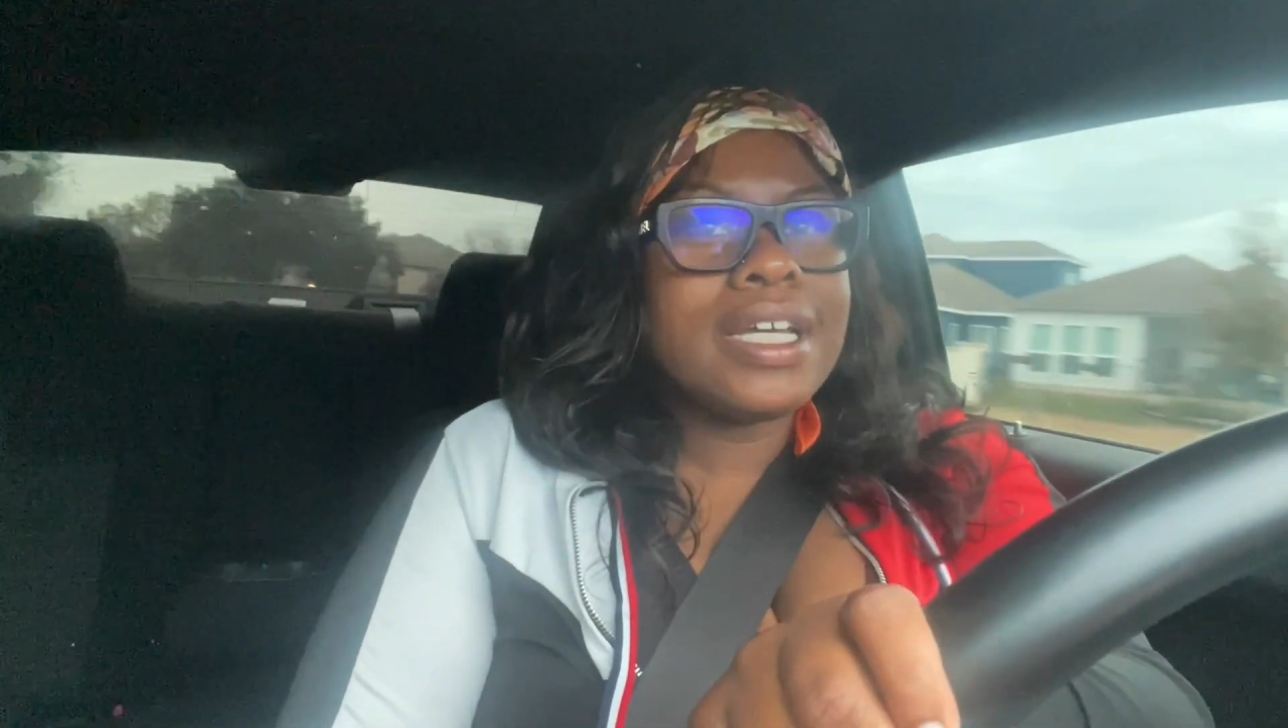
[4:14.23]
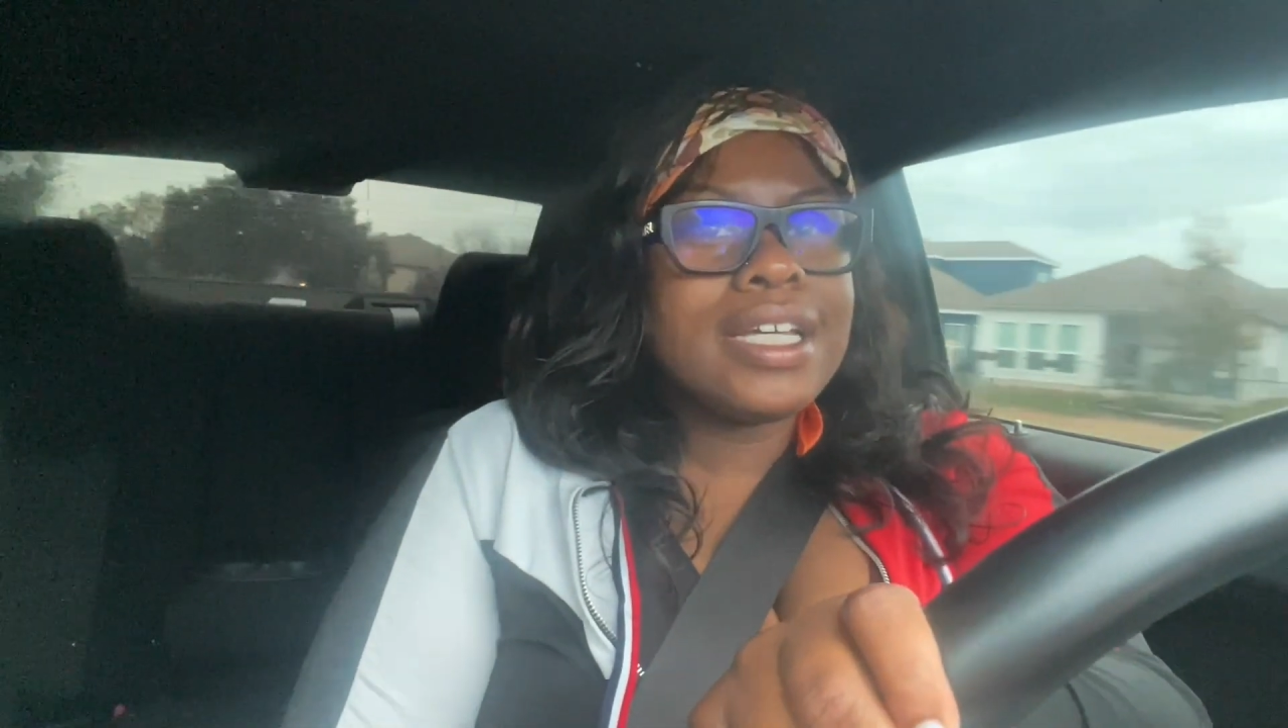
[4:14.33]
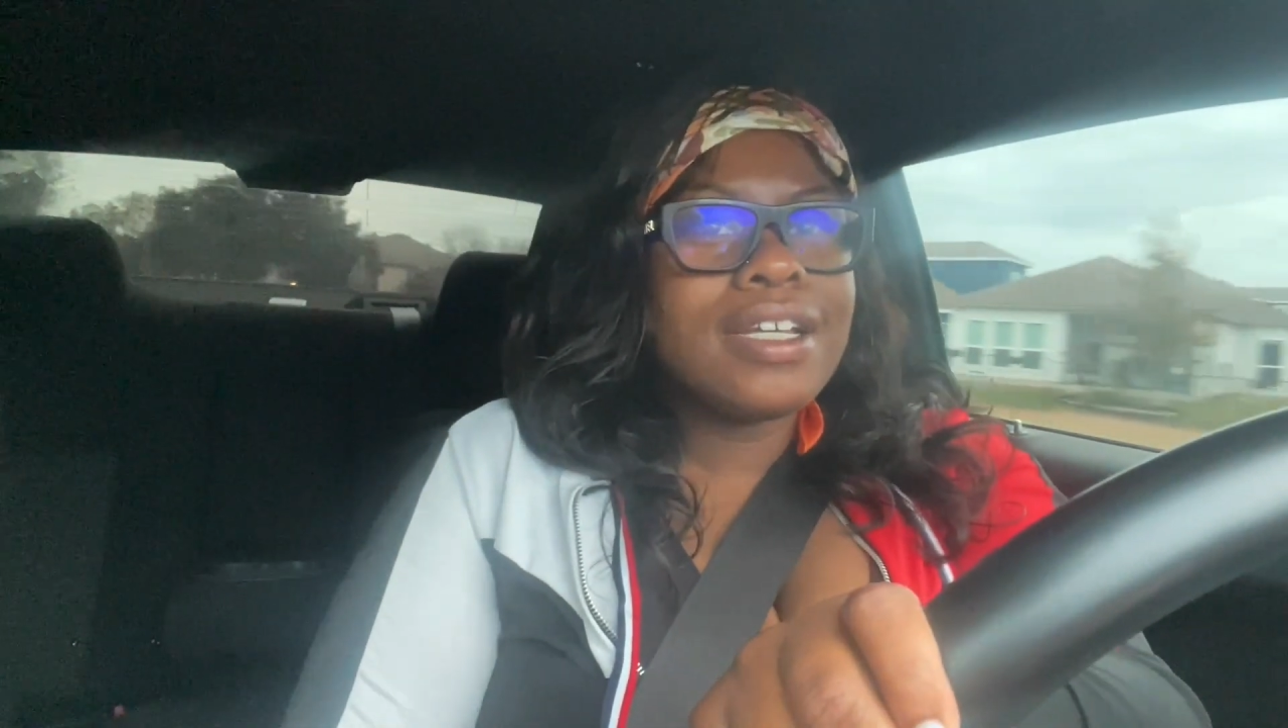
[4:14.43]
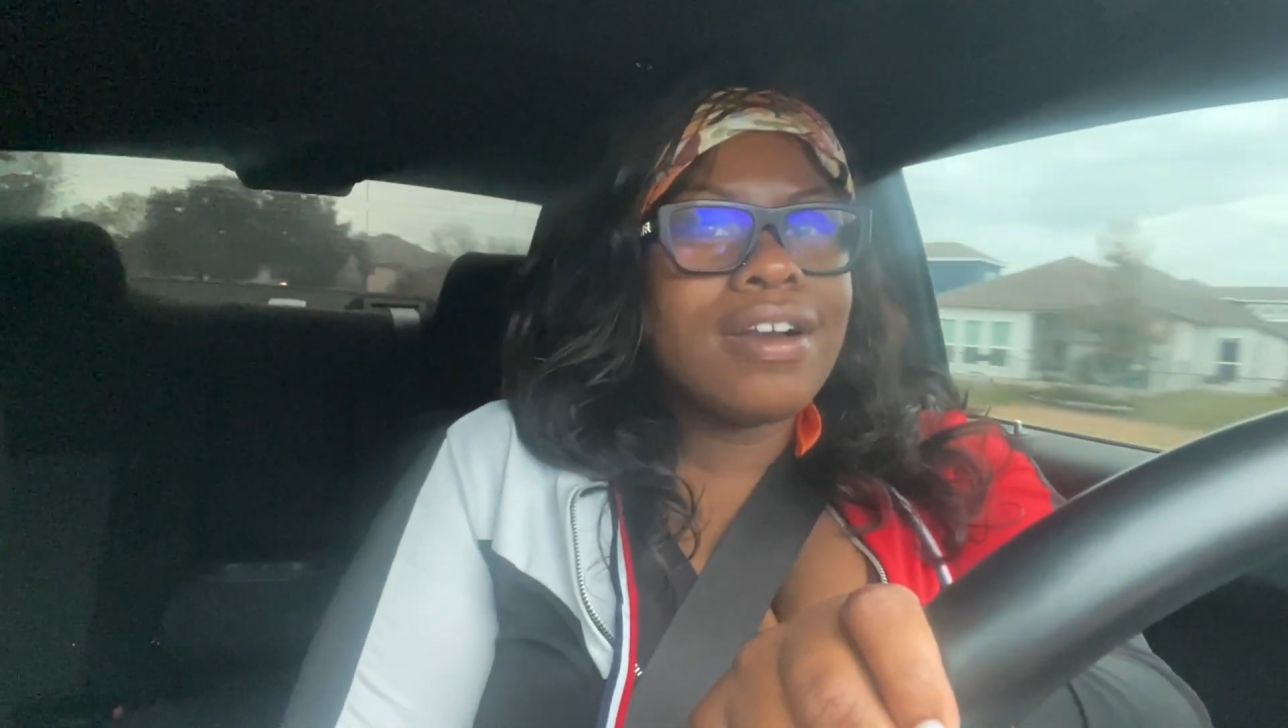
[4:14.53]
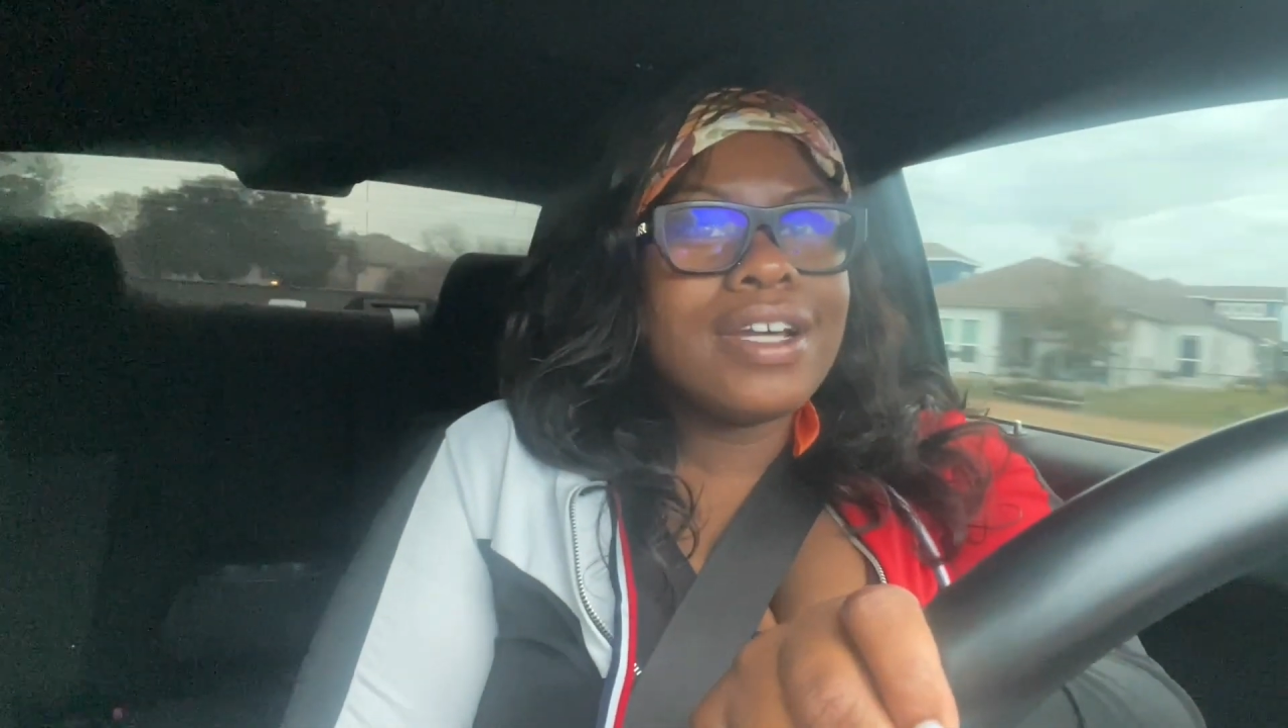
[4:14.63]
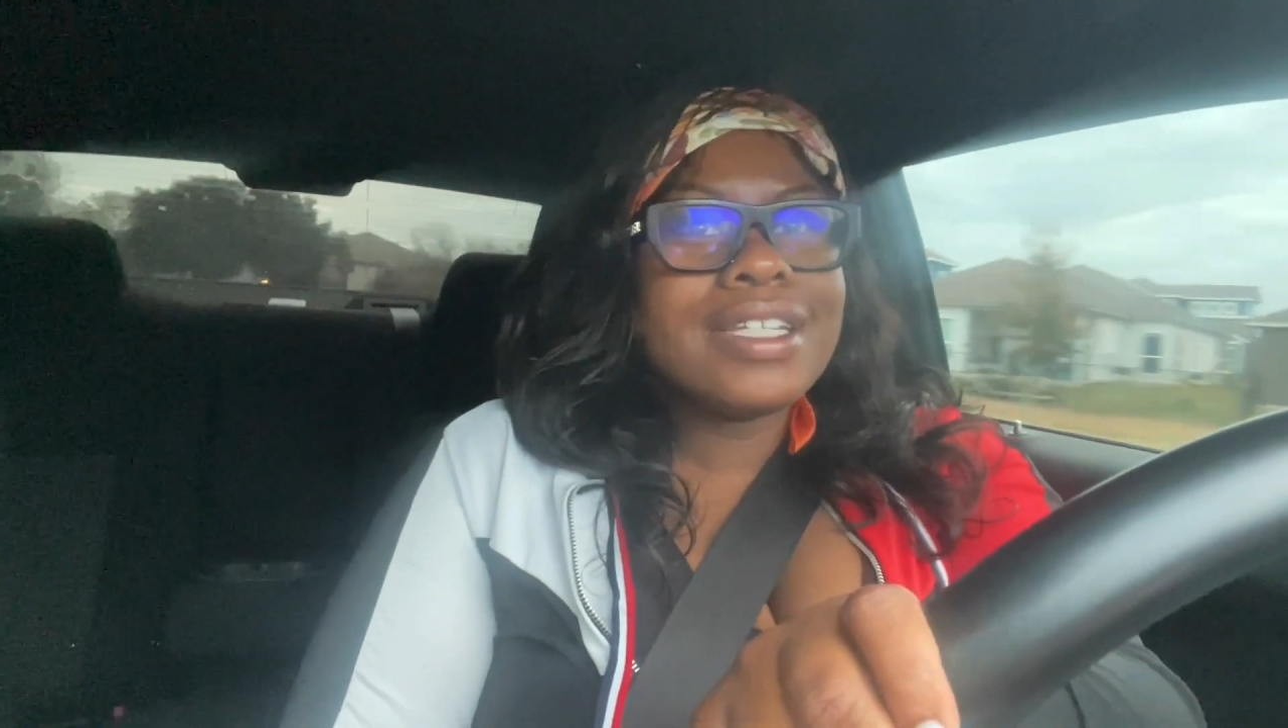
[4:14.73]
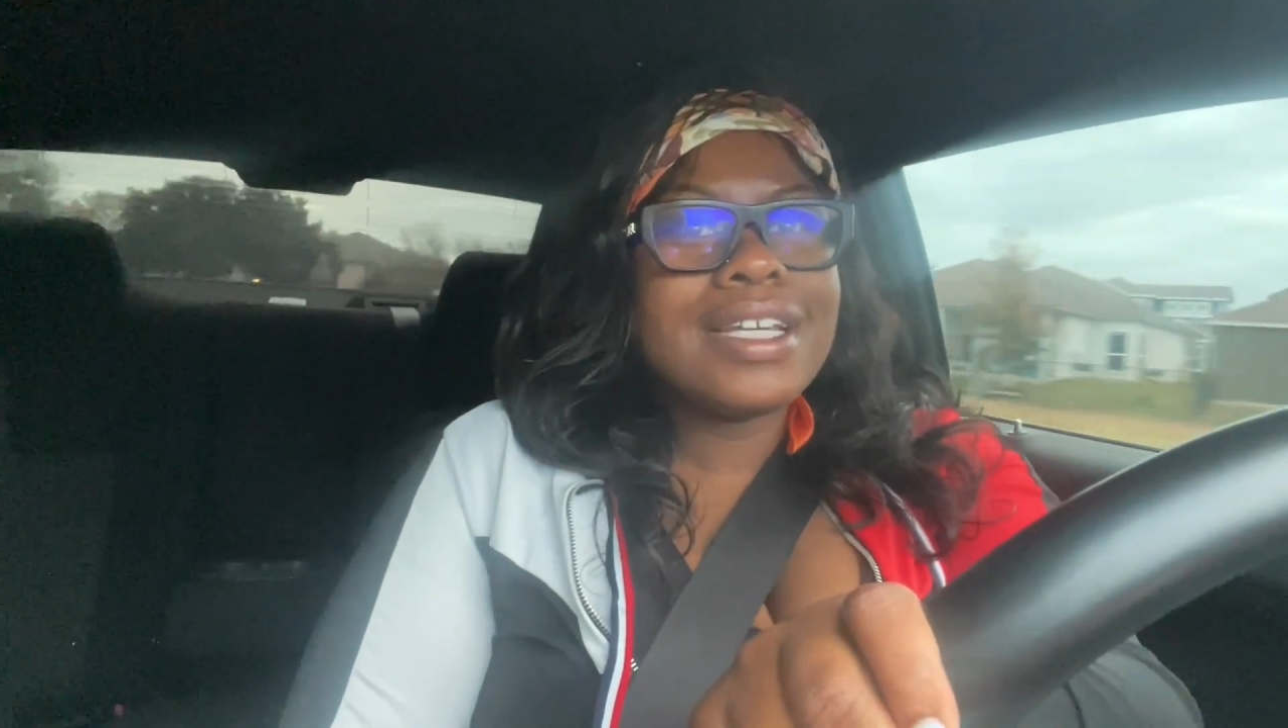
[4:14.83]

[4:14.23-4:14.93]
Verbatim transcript: you know, it,